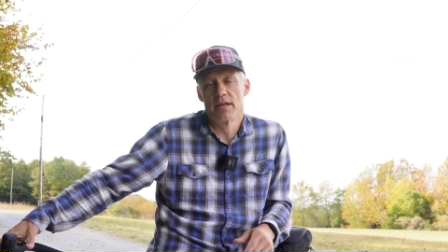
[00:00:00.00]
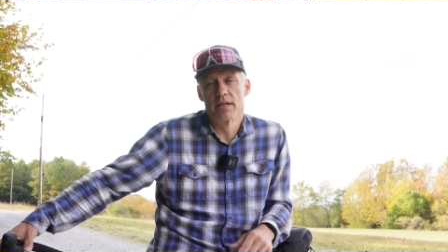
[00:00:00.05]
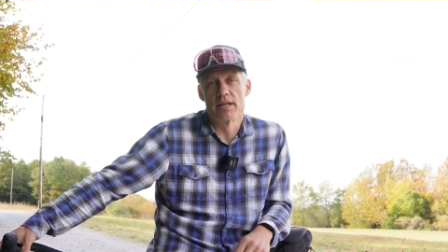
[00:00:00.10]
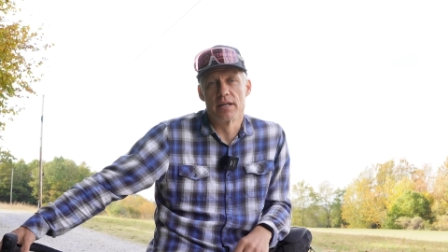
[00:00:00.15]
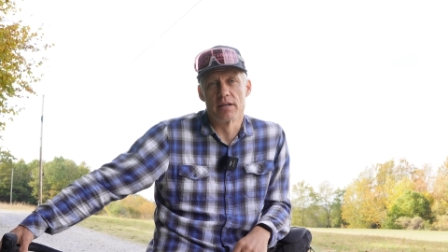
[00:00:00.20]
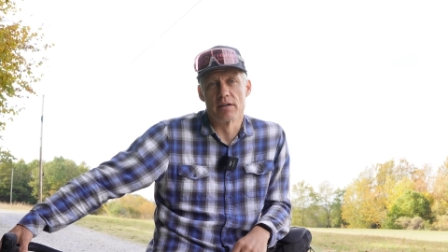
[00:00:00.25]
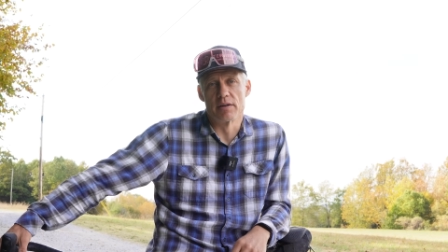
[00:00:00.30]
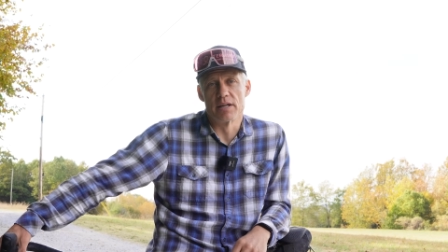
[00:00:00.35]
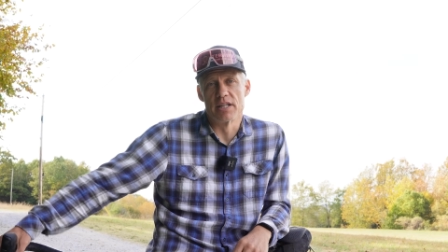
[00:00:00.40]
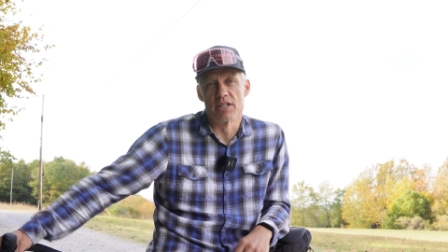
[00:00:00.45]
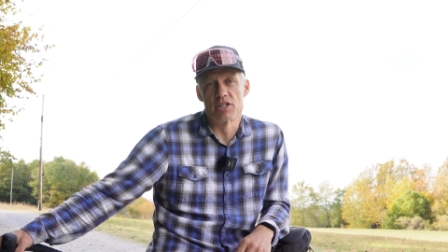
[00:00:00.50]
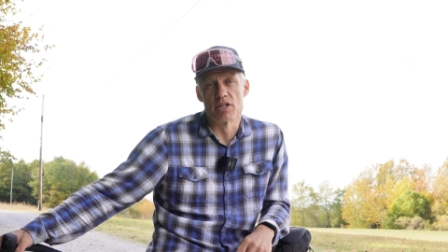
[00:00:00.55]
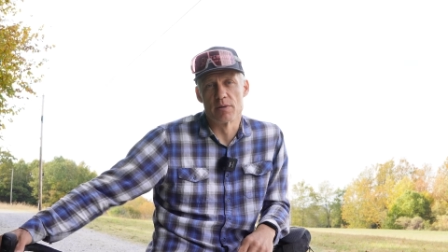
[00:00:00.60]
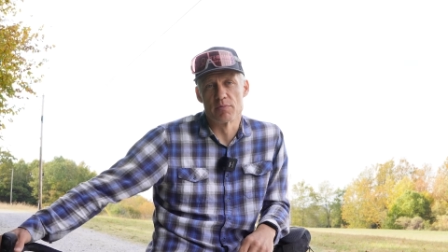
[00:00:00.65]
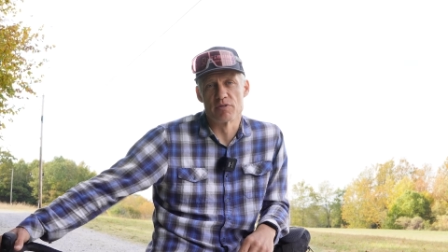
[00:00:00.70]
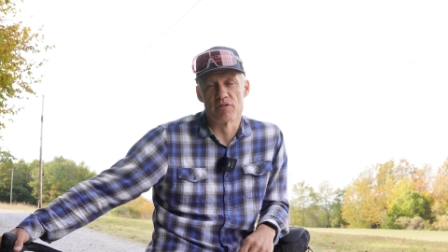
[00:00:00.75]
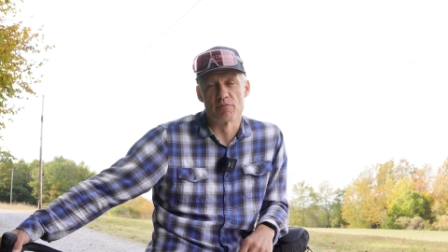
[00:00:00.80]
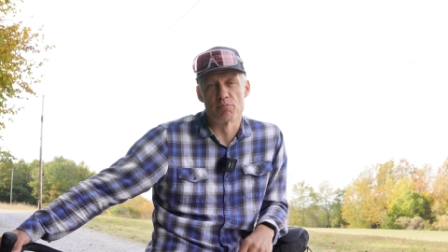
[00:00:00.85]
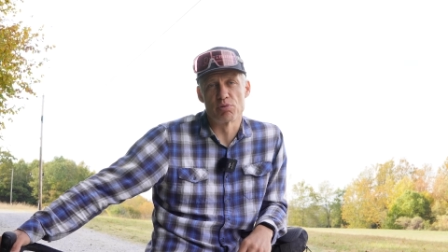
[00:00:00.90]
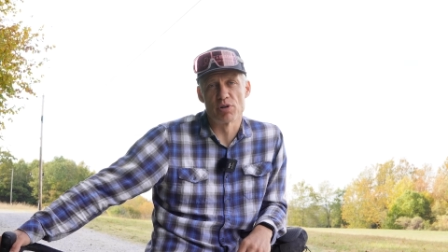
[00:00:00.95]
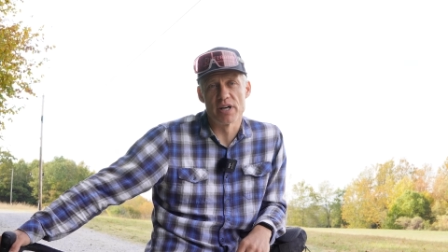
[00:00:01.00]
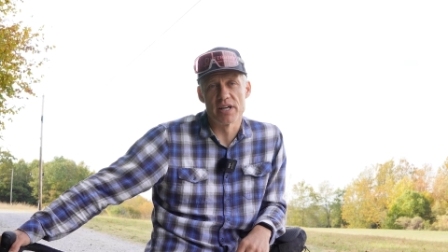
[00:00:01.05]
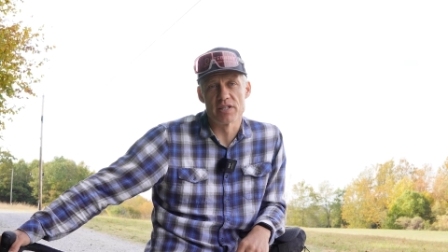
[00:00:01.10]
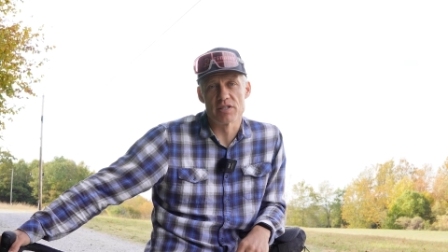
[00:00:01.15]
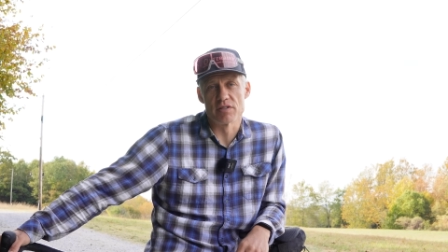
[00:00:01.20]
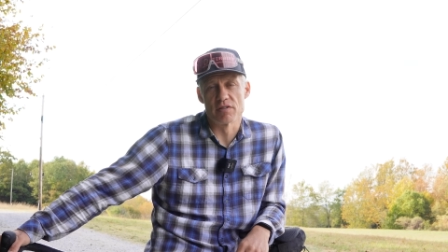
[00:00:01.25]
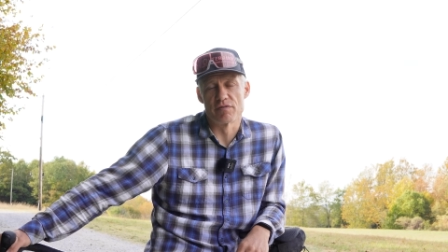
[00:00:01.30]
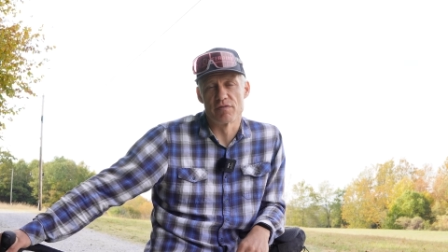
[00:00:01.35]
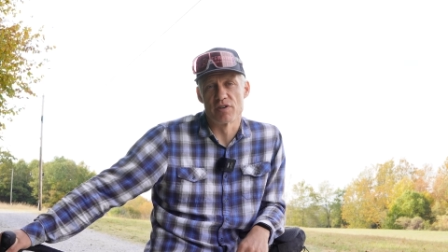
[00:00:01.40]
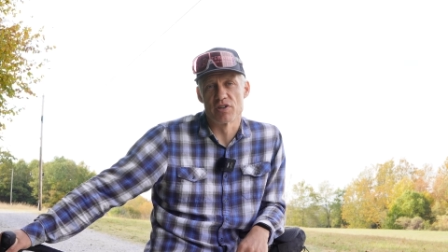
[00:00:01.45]
in terms of
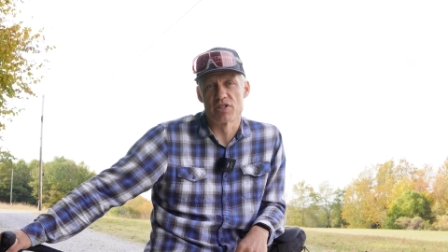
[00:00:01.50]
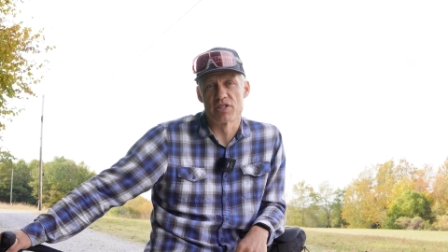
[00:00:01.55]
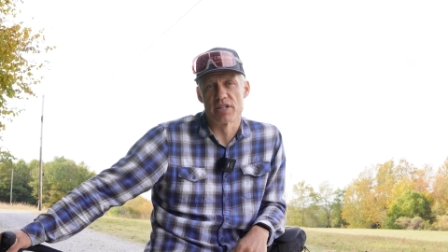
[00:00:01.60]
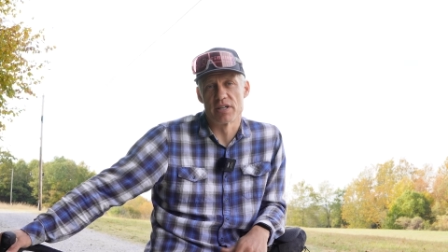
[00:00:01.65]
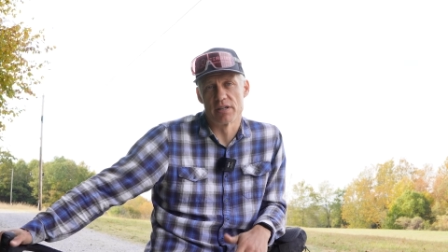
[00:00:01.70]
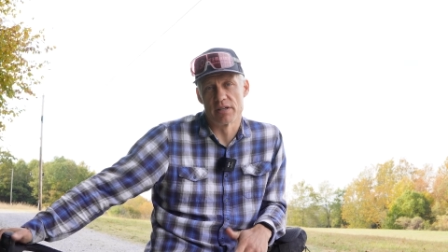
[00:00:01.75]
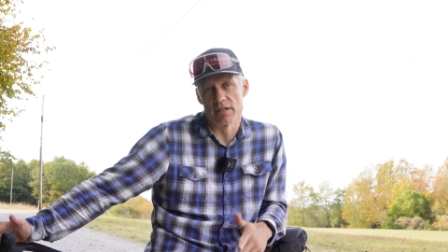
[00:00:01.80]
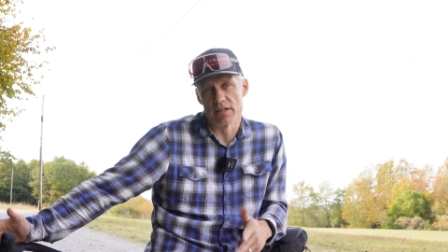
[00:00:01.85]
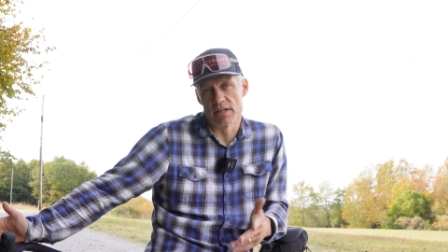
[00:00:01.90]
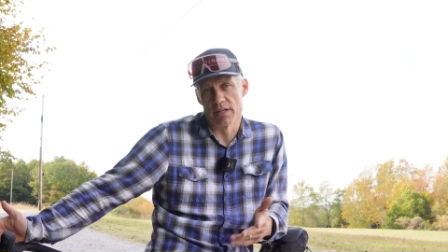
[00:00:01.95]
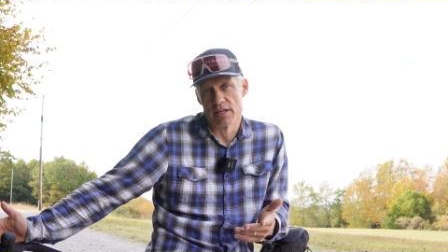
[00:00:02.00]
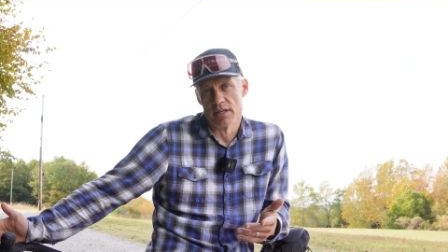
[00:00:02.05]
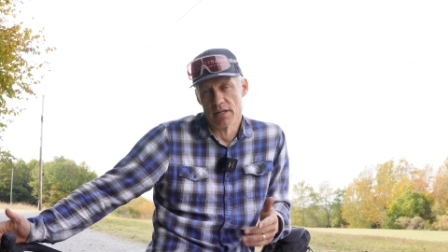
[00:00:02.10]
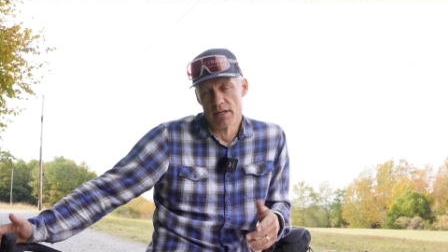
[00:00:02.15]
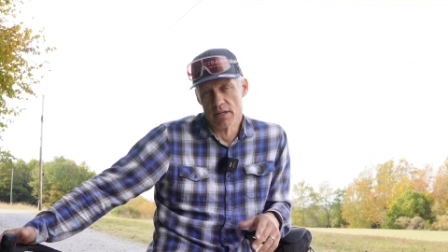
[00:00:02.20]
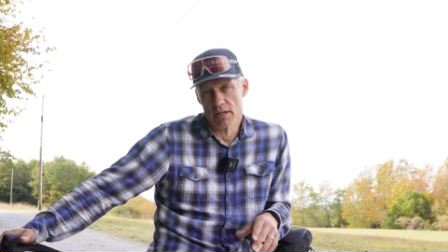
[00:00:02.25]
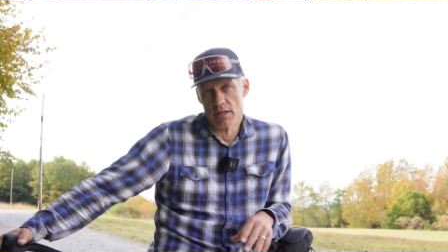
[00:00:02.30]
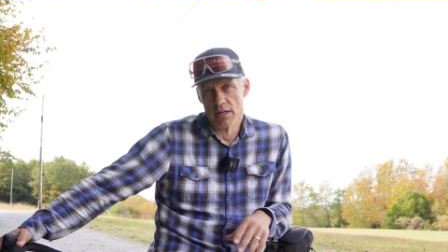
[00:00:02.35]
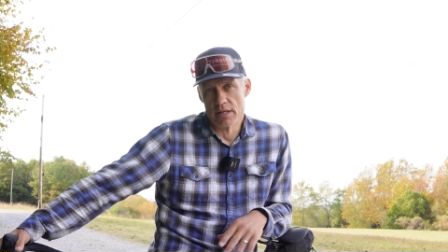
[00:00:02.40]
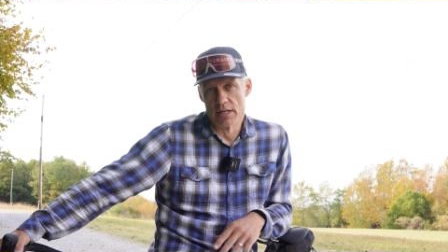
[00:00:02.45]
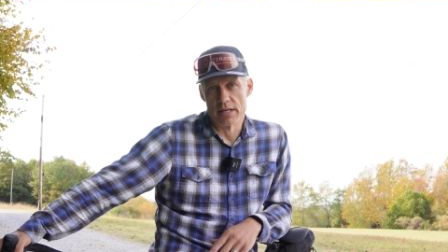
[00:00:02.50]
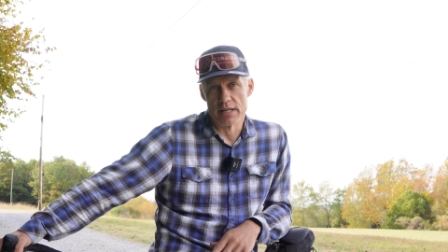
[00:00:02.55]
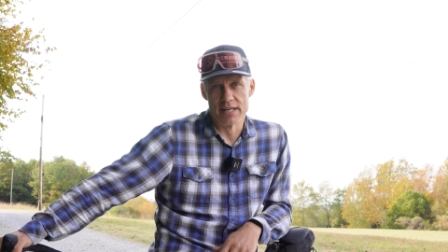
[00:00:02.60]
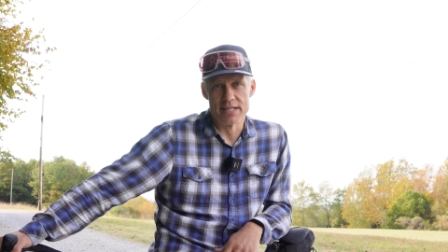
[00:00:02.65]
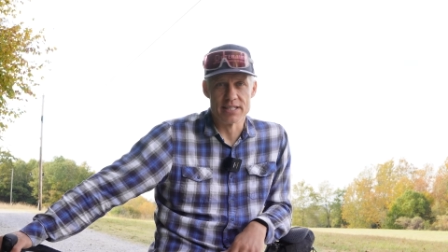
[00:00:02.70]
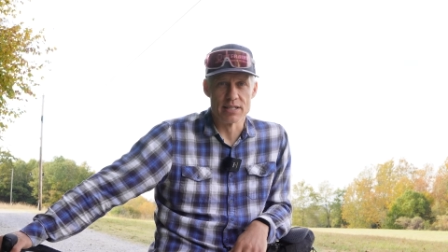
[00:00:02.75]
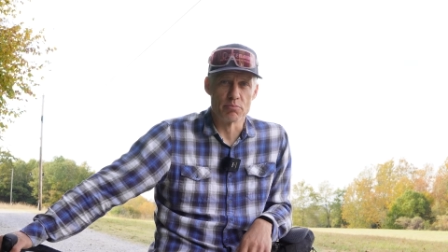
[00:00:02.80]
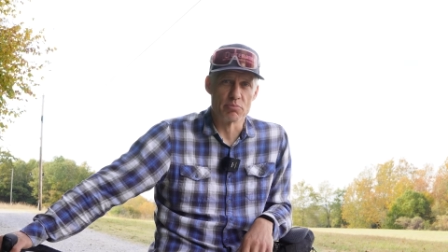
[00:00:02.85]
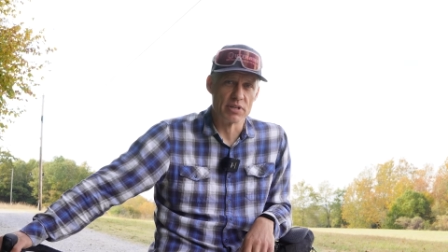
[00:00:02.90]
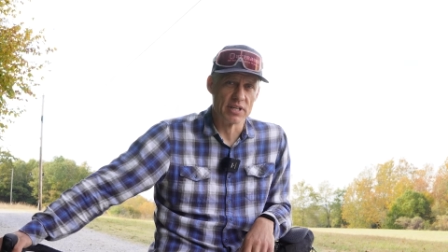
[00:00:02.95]
price or functionality,
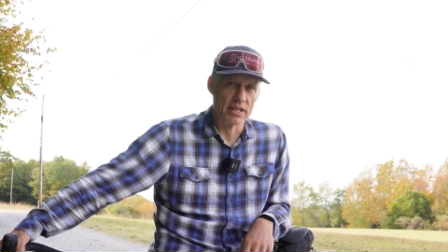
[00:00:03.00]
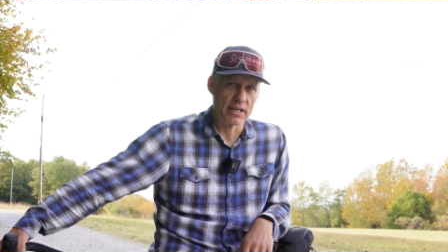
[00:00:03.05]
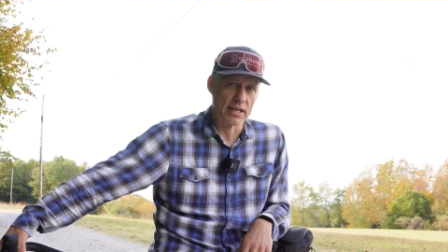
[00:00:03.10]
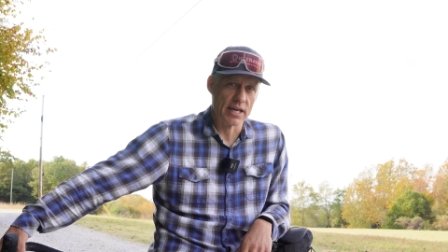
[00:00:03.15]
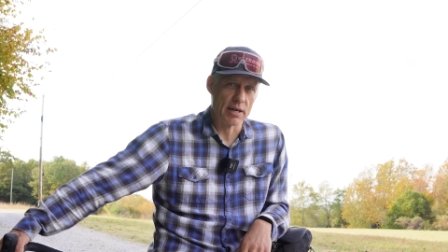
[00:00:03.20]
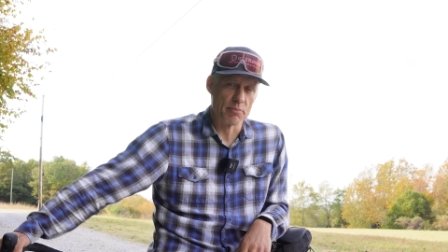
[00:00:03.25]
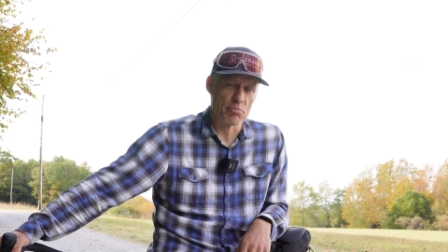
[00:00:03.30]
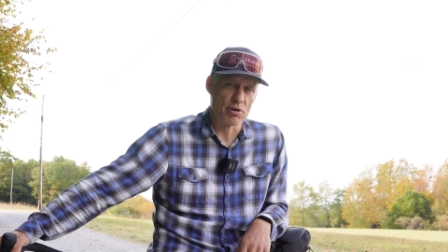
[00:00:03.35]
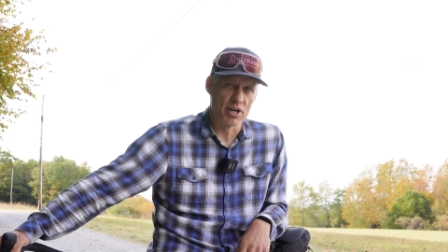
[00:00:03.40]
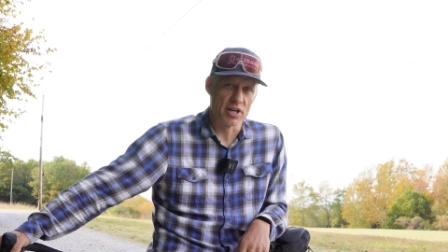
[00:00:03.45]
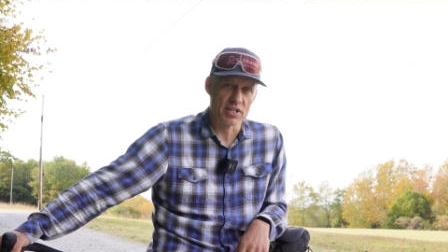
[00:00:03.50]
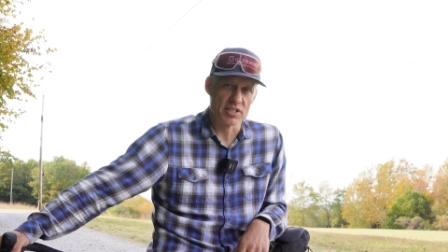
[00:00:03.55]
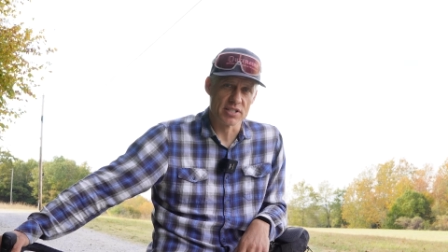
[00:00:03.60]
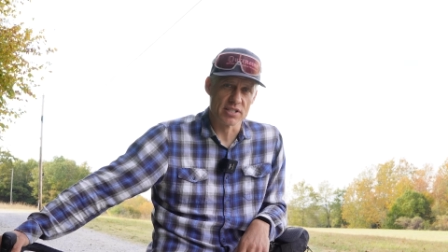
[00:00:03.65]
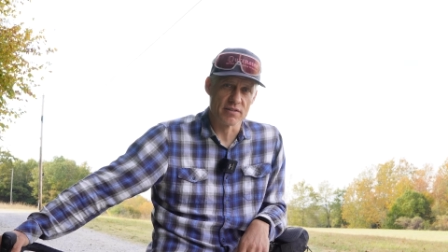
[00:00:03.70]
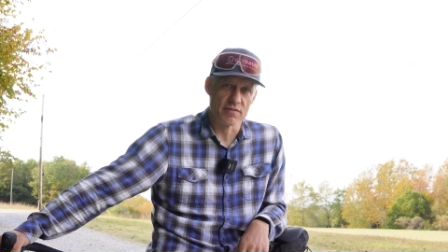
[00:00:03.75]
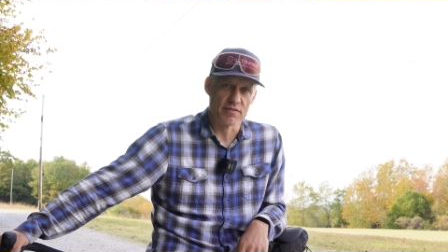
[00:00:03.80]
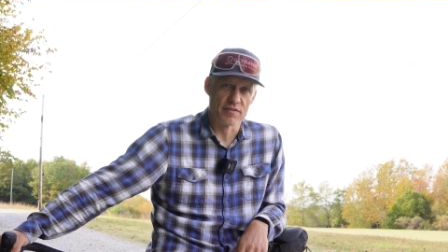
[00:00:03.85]
ends up being a positive